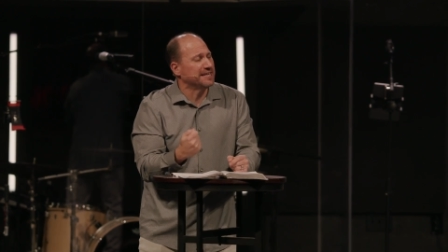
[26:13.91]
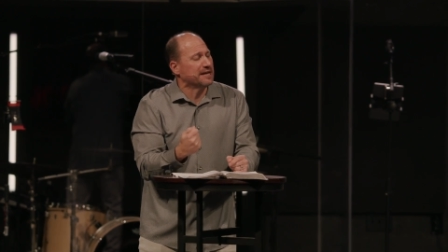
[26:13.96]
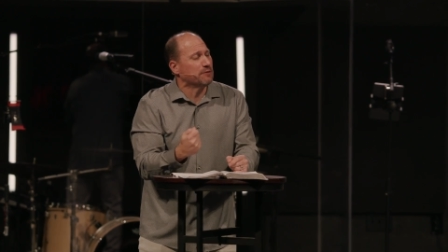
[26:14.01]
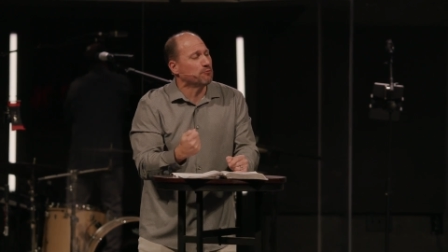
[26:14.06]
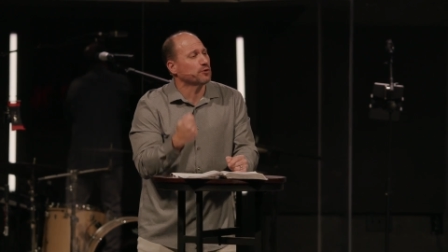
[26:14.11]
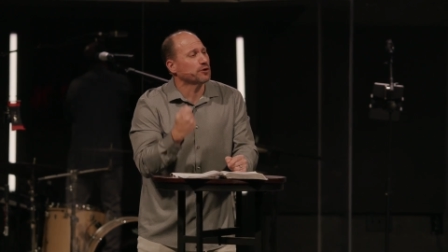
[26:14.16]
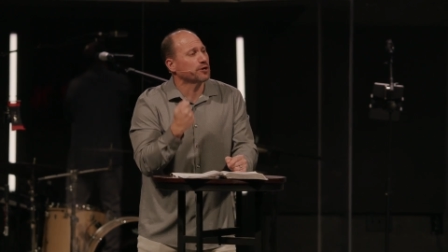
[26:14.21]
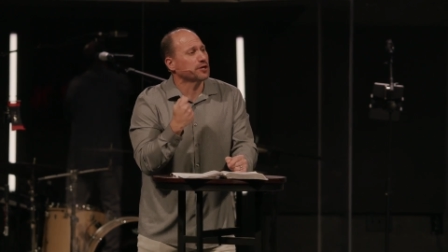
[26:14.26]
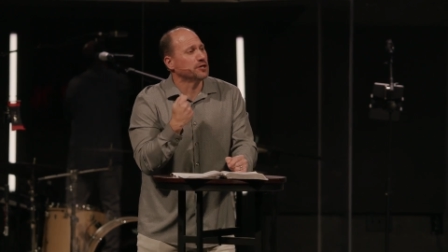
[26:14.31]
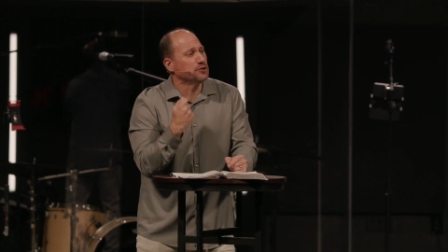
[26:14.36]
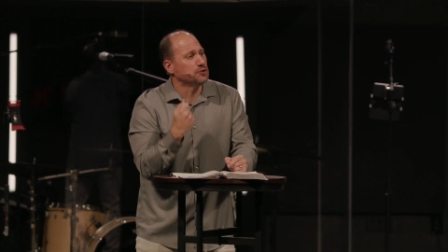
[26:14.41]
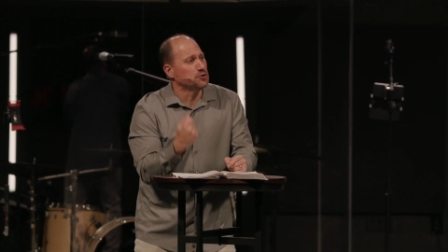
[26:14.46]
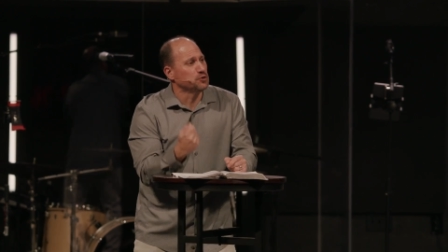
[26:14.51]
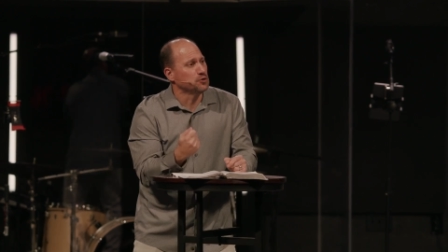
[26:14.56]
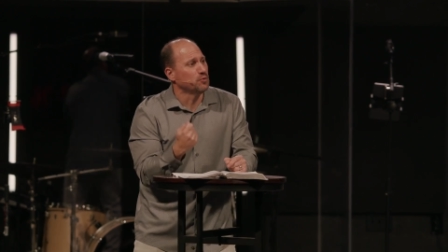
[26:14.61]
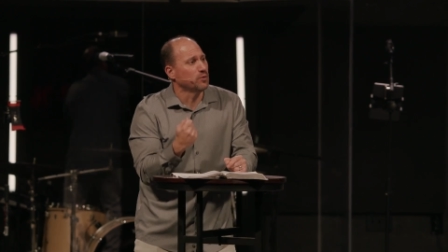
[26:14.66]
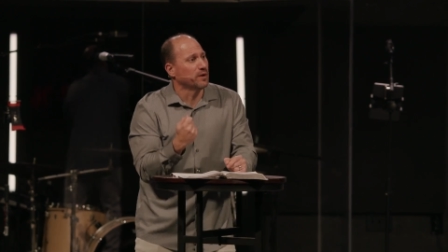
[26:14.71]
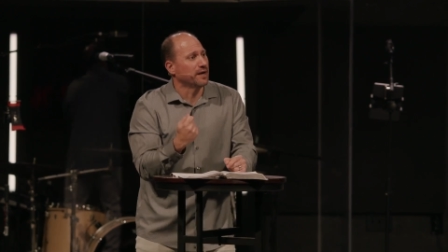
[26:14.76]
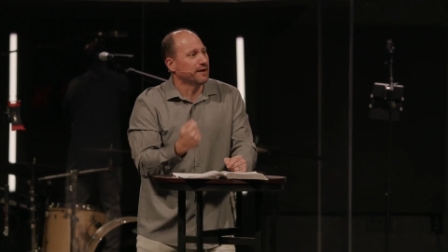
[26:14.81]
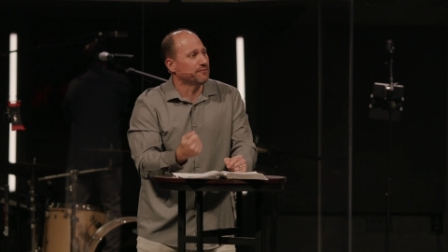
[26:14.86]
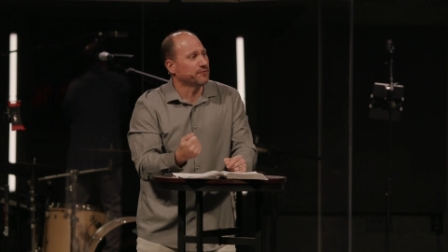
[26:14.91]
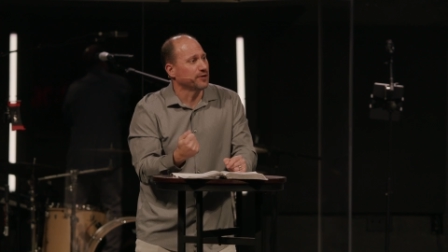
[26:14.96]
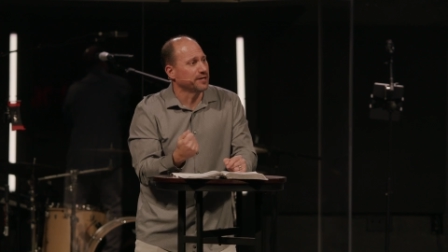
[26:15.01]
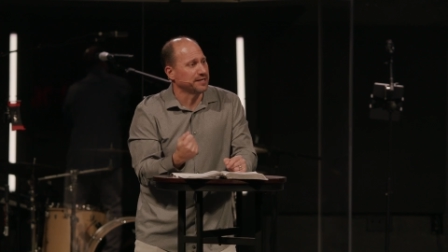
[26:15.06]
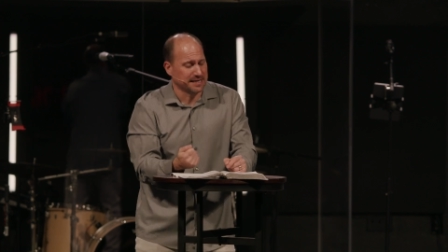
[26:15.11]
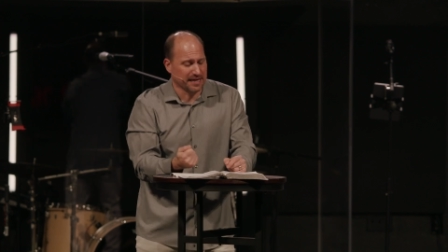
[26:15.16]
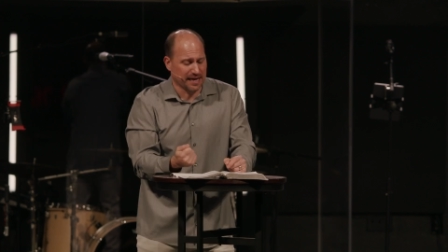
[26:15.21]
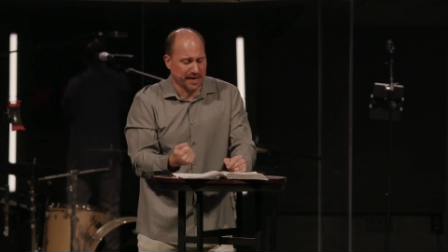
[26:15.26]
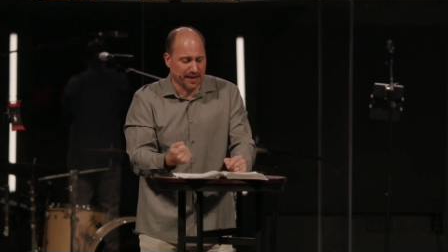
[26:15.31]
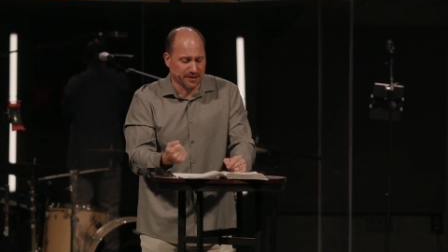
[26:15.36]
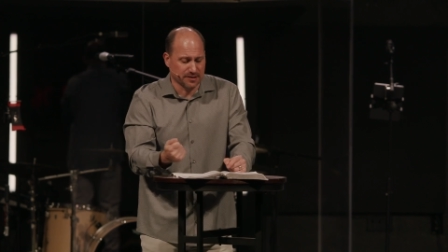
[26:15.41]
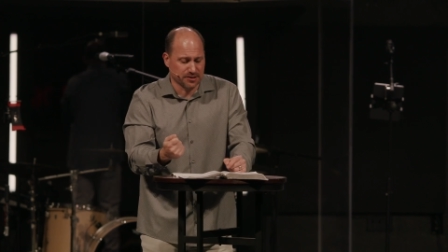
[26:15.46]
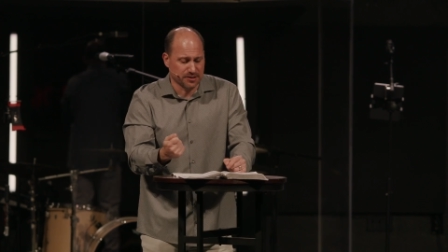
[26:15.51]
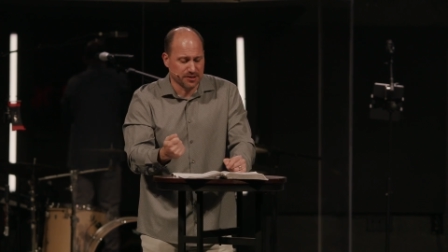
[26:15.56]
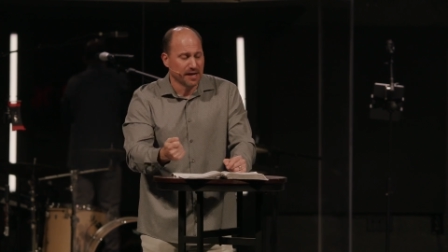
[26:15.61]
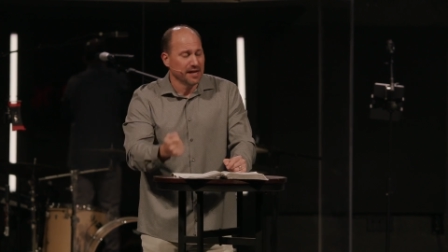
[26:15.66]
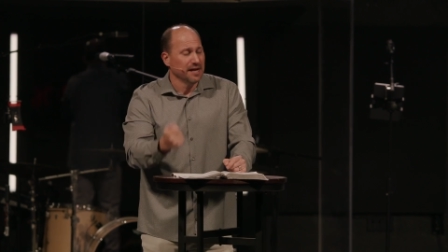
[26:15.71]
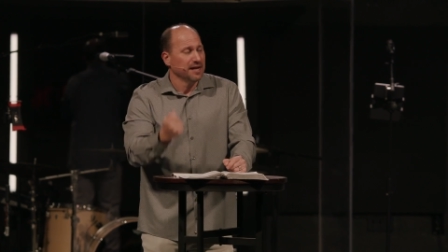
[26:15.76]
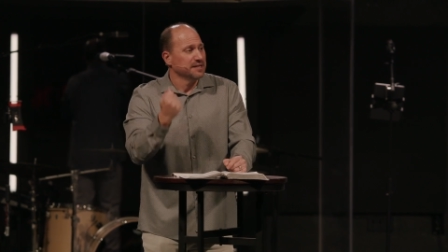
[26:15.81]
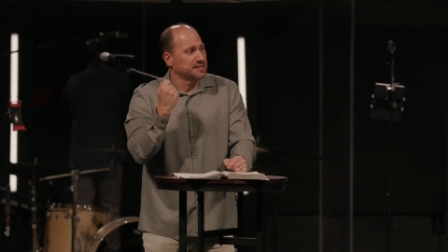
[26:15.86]
and we're going to do whatever it takes
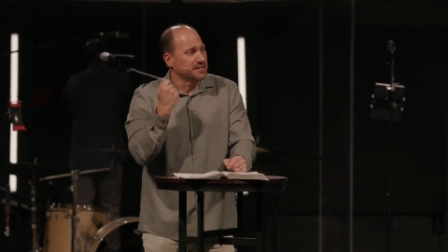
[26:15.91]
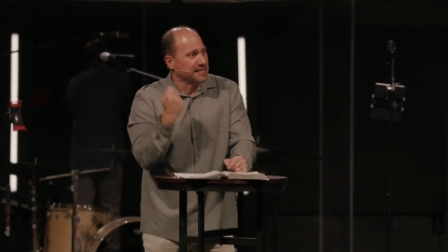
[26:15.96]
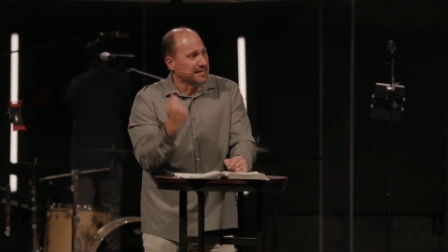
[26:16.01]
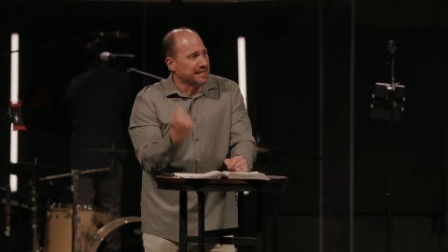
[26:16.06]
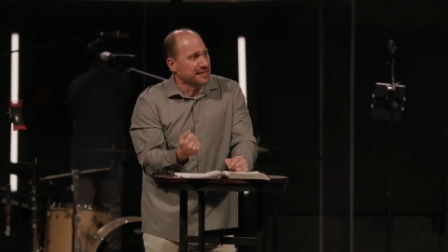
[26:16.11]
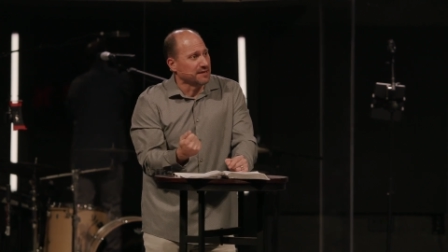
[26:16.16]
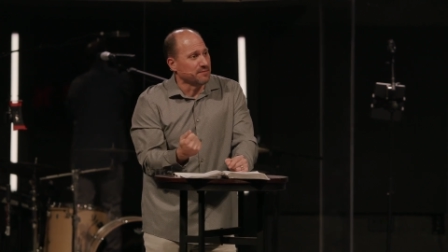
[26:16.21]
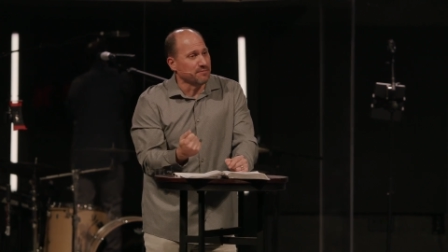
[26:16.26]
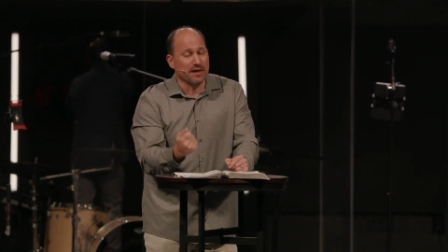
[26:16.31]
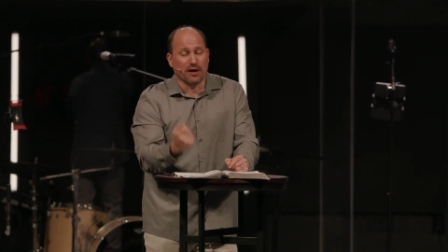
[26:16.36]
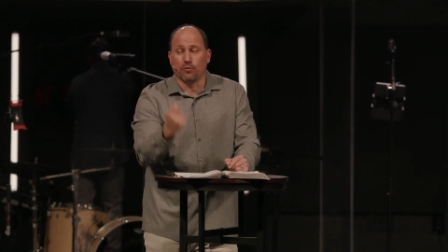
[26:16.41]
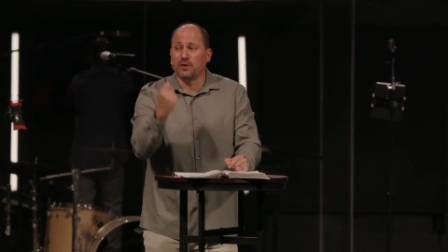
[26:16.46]
to get him there.